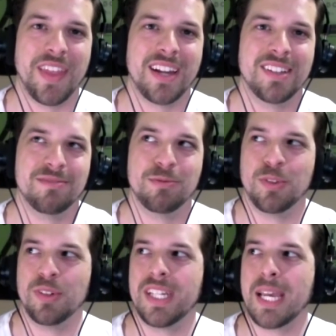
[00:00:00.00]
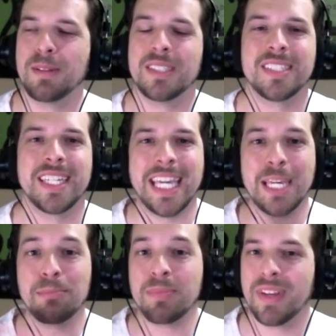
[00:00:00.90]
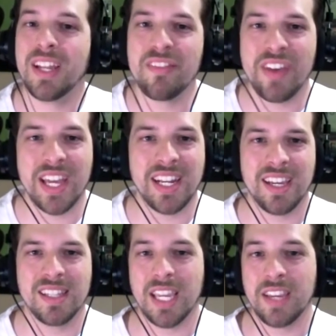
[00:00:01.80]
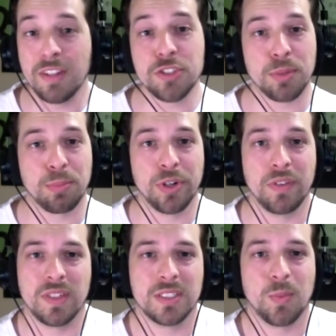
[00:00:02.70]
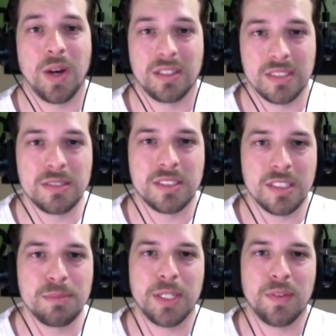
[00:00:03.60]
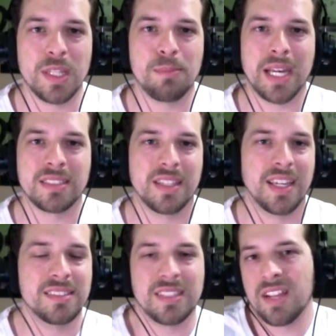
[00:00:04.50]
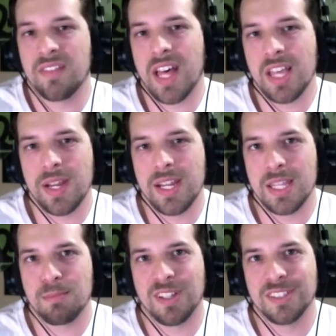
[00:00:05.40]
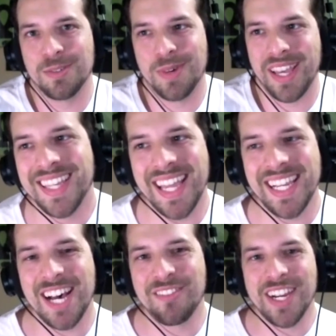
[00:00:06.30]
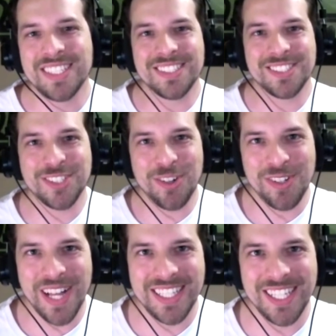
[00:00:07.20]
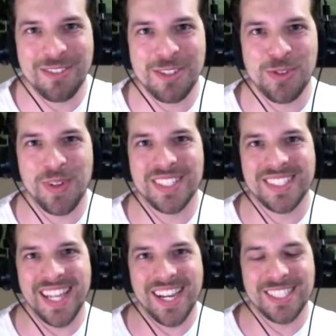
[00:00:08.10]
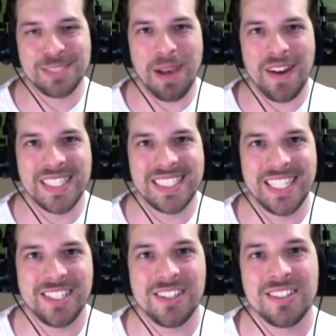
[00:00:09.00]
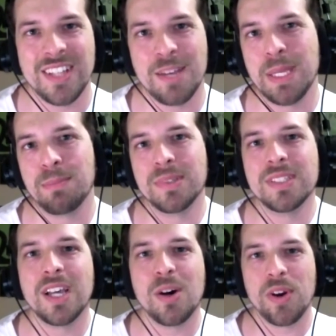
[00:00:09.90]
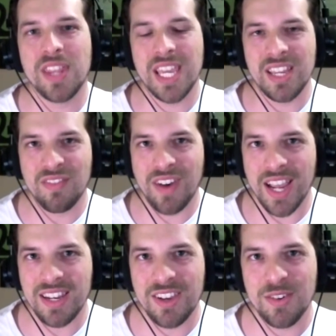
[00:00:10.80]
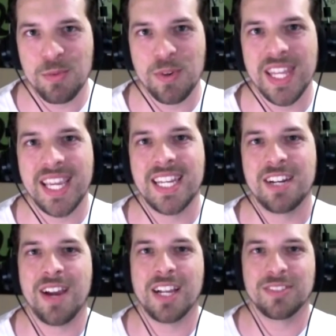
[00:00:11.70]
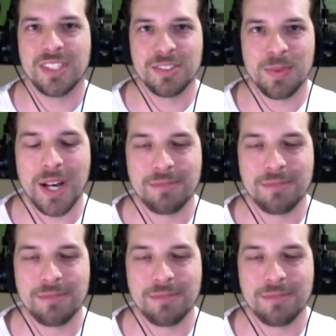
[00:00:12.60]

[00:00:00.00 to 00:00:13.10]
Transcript: That will enable us to keep innovating and like future proof as well, to still be doing the best things and evaluating them along the way. Katie Alvarez, so glad that you would join us today on Inspiring Teachers. Let people know where they can find you and where they can interact with you as well.